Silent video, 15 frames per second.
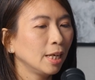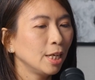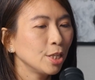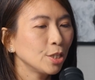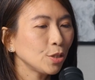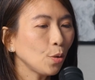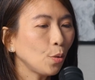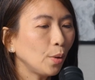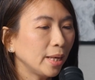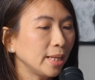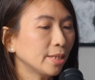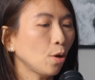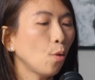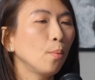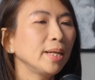So
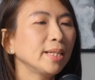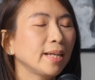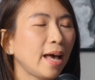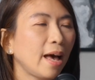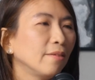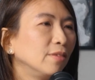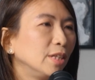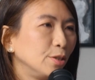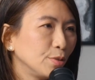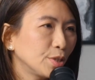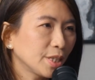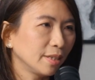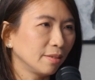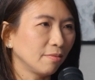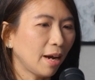it's always an
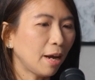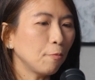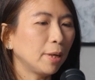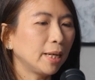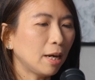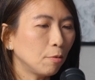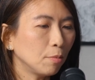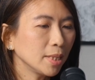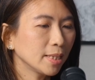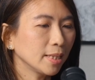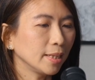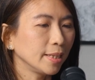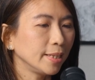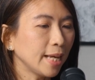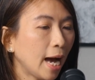evolution, right? When I was
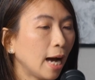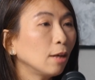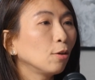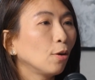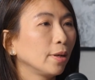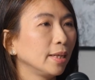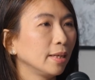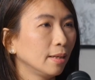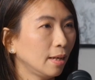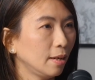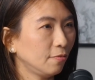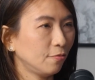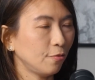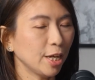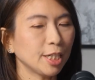a young lawyer,
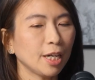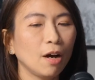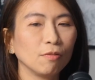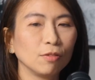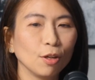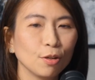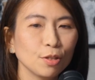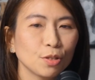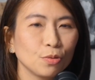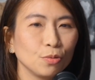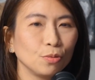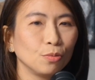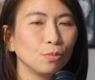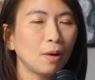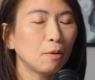fresh out of law
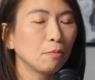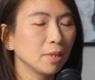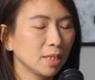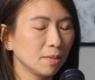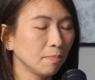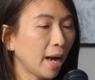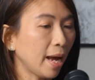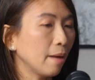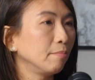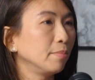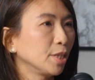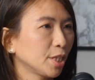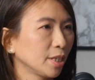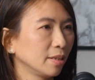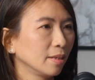school, what was my
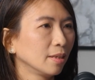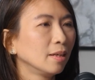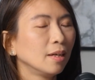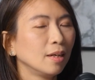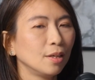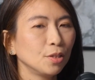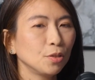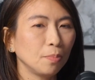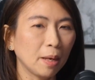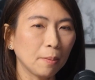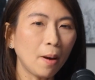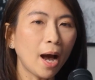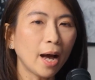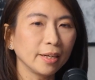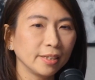ambition? To make
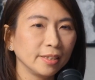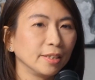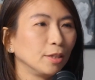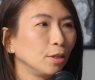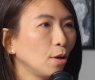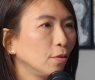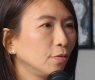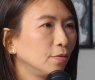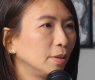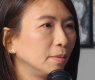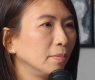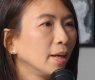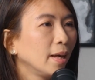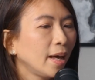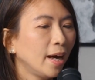partner in a law
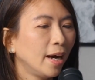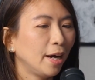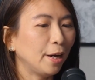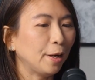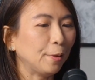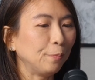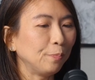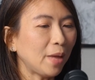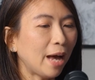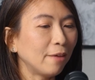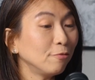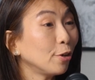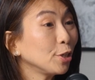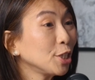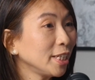firm.
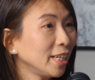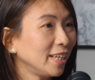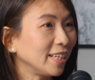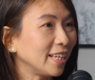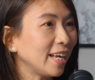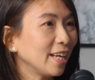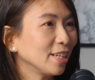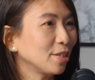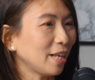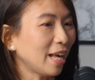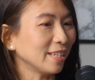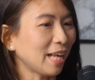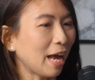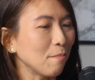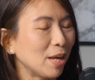Unfortunately,
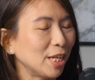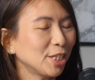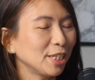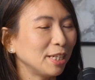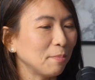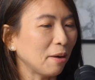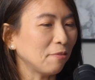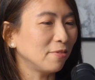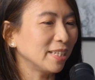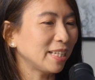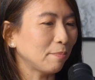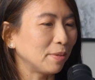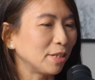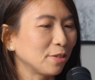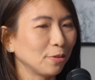as I mentioned in my first
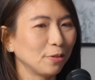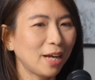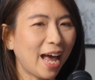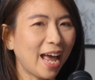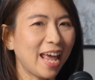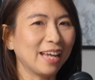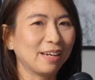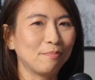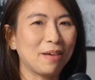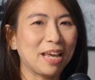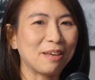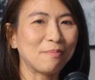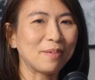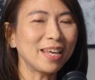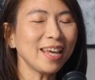episode, I had a
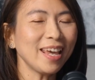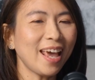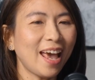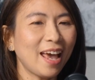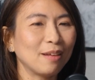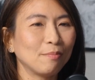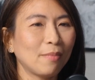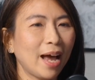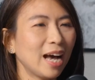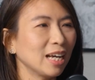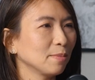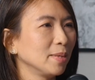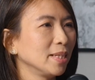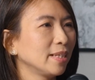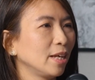baby, and my
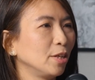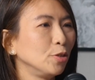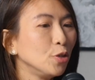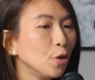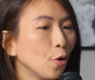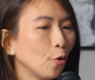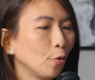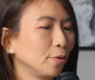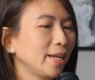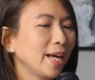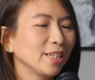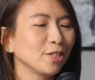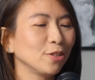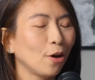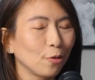husband said, no,
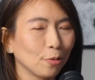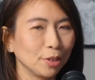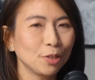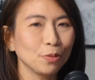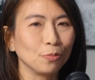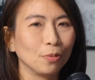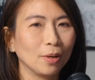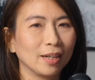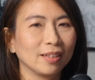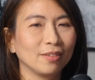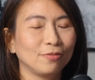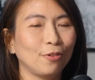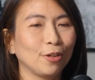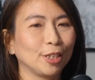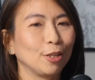that's not going to work
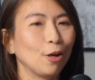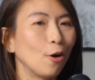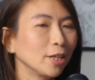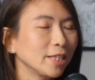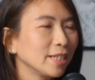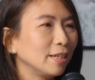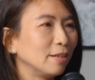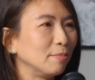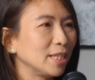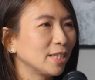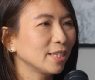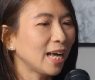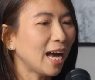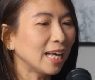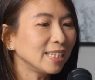for the long term.
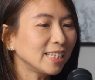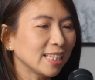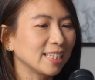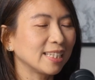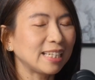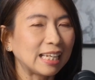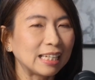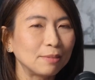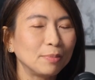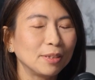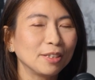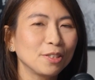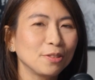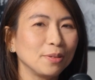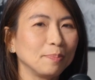It's
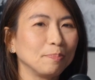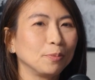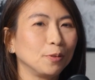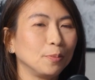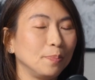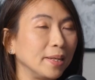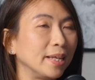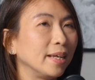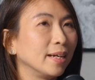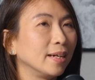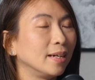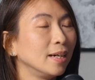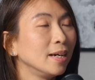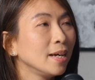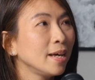unsustainable to be
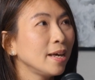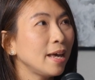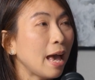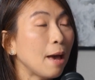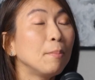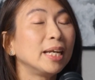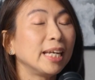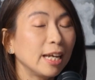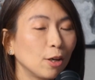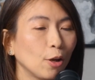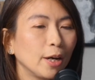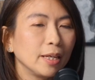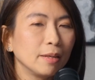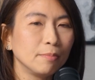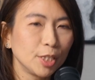a M&A
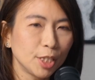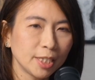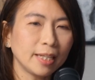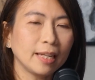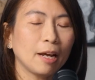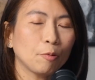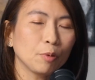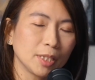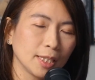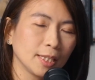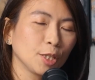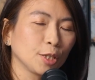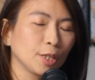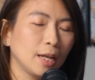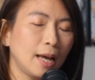lawyer, mergers and
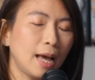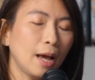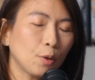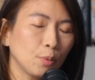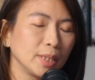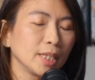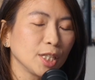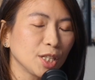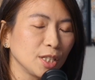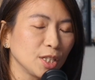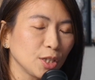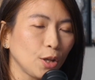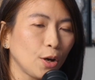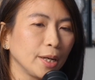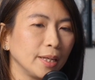
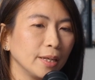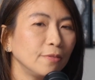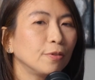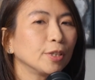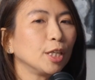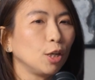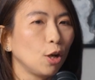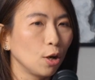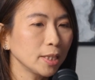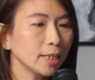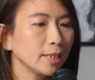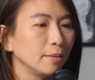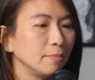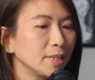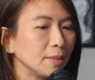acquisitions lawyer for the long
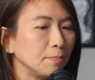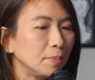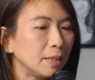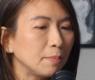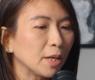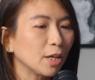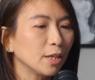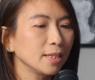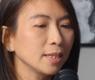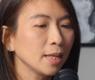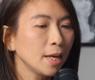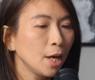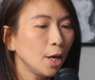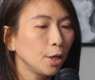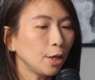term, simply because
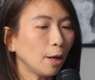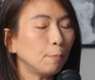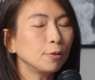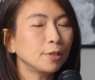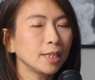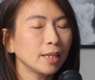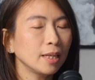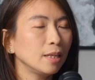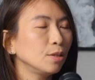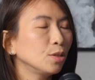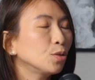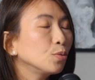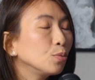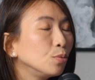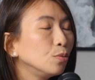you're putting in
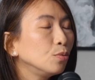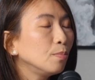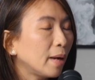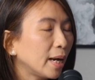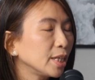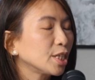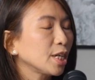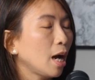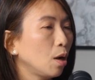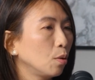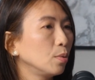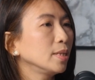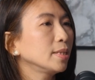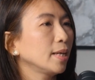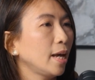too much
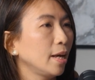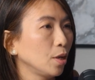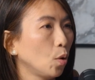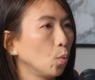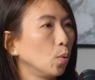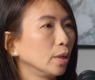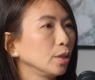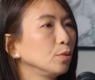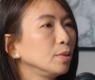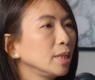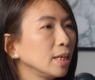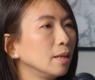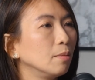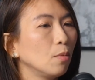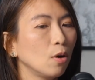hours at your work. You
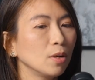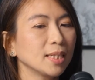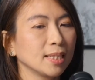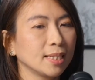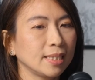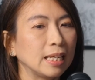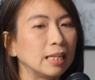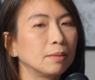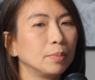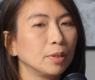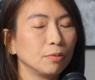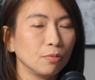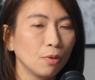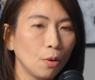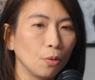need a more
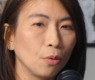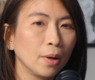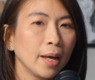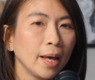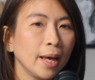sustainable role.